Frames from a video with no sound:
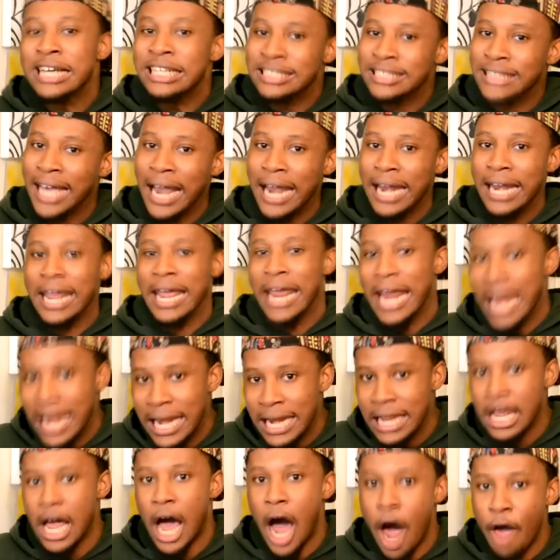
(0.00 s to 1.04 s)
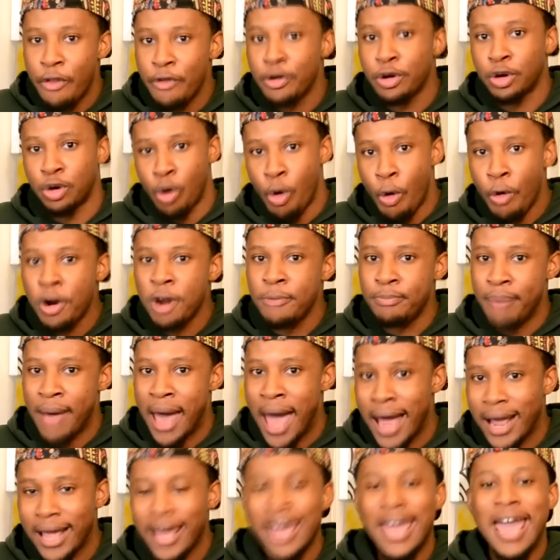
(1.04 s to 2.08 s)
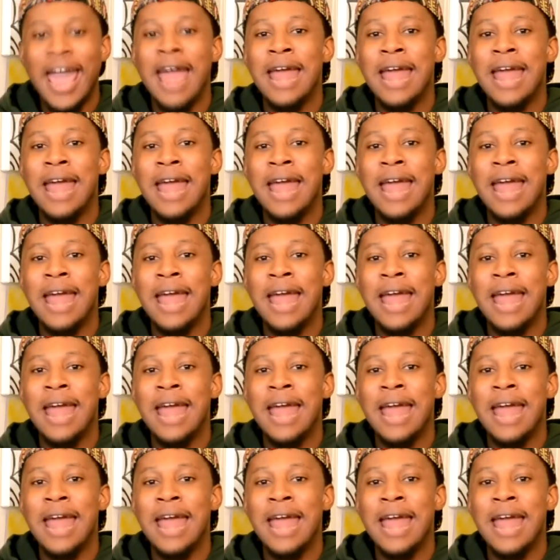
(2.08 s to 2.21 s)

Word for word: saying any other quarterback,